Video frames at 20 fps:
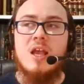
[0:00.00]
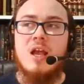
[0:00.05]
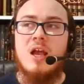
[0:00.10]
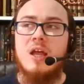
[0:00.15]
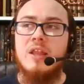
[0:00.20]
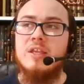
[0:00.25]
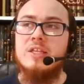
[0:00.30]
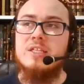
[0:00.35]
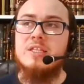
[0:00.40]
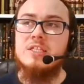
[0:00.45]

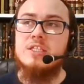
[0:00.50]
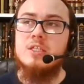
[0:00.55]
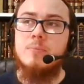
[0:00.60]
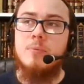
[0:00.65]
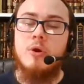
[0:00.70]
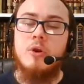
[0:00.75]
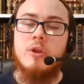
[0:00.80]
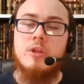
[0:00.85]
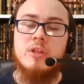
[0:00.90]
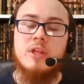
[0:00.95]
And this is the
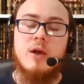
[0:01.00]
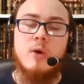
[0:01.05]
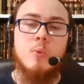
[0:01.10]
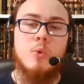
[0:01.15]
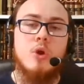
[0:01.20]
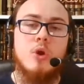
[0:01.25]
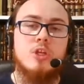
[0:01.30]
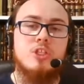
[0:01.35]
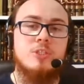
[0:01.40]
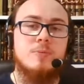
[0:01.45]
point, that
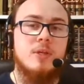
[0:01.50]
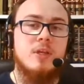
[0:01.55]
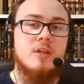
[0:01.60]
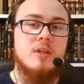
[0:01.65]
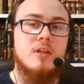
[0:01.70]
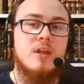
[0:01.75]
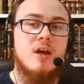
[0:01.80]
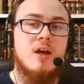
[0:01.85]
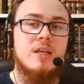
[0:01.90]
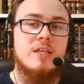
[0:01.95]
worshipping
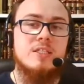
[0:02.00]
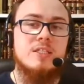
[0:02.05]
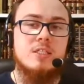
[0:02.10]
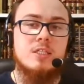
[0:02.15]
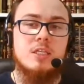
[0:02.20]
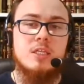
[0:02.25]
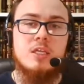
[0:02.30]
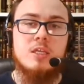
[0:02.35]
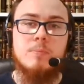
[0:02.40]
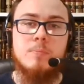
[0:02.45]
Allah is
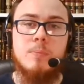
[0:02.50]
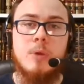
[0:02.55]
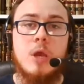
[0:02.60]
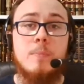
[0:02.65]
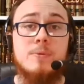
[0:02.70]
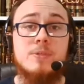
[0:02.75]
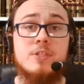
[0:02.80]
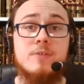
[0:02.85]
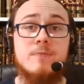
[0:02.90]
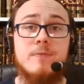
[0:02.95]
the
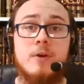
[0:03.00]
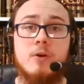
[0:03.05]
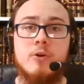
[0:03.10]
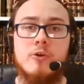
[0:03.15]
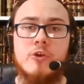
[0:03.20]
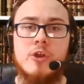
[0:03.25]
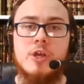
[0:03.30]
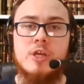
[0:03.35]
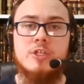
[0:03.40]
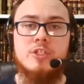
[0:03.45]
purpose of our
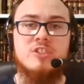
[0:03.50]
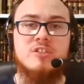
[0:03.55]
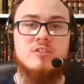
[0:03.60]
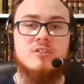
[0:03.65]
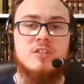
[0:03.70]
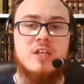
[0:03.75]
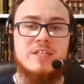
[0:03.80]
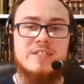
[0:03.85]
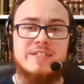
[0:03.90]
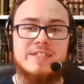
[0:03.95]

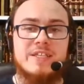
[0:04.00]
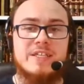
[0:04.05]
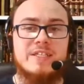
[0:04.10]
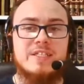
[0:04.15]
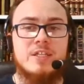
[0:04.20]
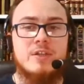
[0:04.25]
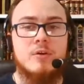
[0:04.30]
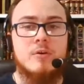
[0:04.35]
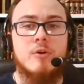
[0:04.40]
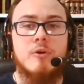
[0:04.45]
creation, as it says
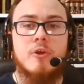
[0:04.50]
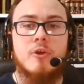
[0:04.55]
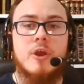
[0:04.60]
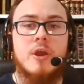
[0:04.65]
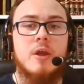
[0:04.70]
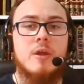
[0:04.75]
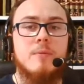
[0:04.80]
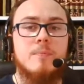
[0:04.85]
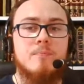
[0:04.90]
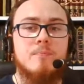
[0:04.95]
in the
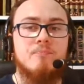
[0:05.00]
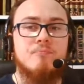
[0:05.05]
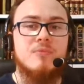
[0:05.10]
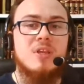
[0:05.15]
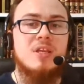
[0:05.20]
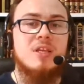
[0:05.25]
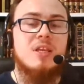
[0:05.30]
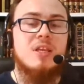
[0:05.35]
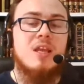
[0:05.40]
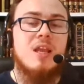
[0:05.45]
Quran,
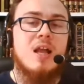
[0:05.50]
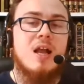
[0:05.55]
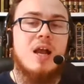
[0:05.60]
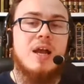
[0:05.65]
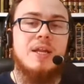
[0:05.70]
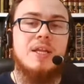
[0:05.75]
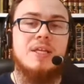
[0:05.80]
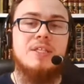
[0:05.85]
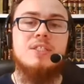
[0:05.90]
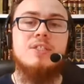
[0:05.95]

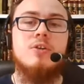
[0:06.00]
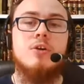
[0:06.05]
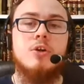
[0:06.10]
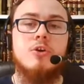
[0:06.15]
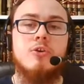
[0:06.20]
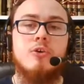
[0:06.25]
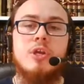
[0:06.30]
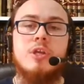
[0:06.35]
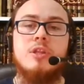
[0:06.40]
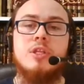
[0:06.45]
and I did
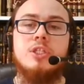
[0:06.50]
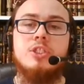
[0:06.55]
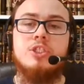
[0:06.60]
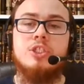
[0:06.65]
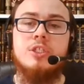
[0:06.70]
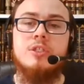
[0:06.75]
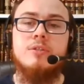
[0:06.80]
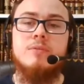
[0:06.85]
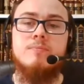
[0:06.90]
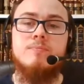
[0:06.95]
not create the
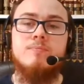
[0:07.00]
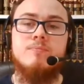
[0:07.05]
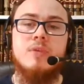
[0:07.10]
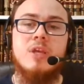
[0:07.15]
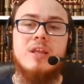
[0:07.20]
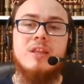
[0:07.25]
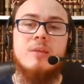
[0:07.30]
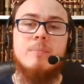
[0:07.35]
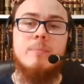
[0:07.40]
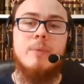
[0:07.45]
jinn
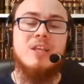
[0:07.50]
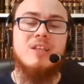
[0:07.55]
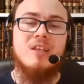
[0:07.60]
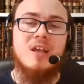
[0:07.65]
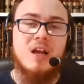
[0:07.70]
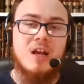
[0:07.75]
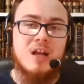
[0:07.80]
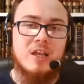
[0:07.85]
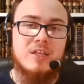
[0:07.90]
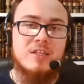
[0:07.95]
and the
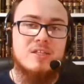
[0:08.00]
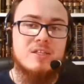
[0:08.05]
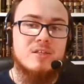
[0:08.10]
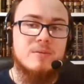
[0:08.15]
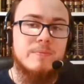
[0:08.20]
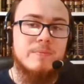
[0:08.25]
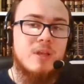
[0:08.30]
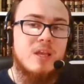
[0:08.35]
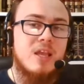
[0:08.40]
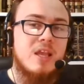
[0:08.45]
mankind
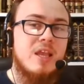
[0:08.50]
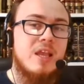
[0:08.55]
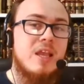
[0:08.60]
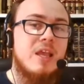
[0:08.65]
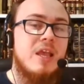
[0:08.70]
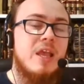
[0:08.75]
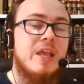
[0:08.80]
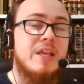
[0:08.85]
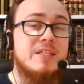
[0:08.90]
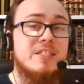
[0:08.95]

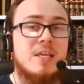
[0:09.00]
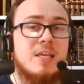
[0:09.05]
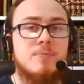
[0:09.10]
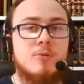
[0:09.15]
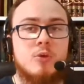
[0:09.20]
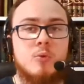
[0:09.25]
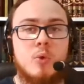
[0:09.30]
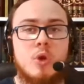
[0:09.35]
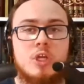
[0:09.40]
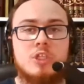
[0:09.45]

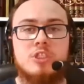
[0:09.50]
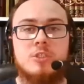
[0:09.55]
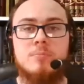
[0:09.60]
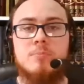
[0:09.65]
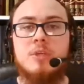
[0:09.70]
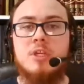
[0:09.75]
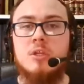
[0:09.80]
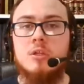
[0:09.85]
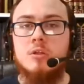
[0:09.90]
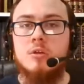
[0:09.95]
except to worship
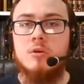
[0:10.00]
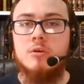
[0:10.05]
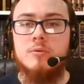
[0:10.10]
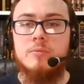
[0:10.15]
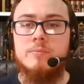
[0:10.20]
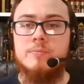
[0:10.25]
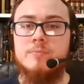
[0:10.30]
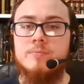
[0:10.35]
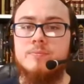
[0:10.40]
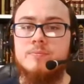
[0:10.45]
me
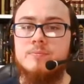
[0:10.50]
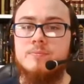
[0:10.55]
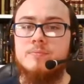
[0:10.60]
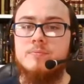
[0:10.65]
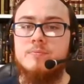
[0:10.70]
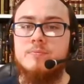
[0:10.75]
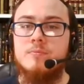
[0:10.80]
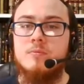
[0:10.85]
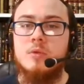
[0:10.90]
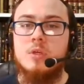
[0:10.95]
alone.
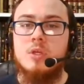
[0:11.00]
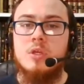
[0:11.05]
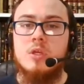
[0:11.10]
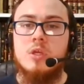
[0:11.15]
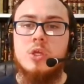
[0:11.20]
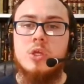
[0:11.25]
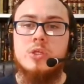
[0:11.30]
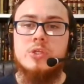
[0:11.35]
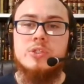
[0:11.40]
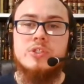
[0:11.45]

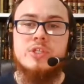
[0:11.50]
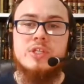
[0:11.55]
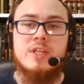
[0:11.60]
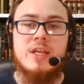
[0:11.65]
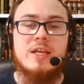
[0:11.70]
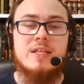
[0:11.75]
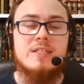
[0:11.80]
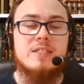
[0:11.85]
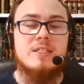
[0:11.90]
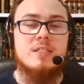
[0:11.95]
So
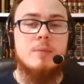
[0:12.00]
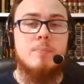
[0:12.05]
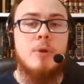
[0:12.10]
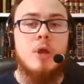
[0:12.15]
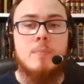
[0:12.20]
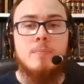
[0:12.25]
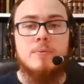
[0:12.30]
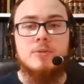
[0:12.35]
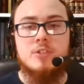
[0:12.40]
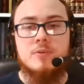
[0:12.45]
that's the
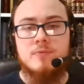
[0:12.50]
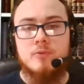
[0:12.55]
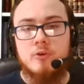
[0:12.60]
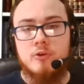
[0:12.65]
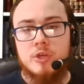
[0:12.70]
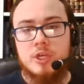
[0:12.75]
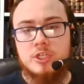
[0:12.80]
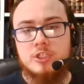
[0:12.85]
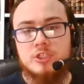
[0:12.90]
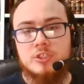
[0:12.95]
purpose of
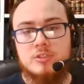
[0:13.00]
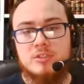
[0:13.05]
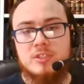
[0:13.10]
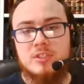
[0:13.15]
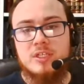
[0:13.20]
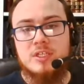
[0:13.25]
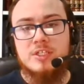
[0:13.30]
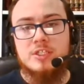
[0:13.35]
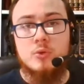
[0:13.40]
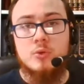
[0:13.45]
creation,
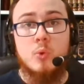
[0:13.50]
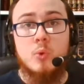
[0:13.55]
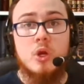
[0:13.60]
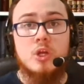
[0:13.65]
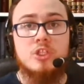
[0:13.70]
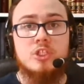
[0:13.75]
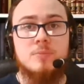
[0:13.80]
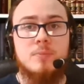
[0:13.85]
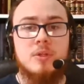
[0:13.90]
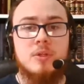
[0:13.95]
is to
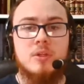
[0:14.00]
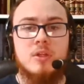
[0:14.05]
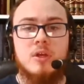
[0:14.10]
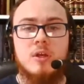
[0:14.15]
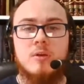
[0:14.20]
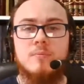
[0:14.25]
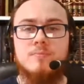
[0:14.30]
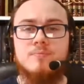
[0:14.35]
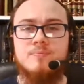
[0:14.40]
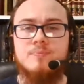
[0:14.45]
worship Allah.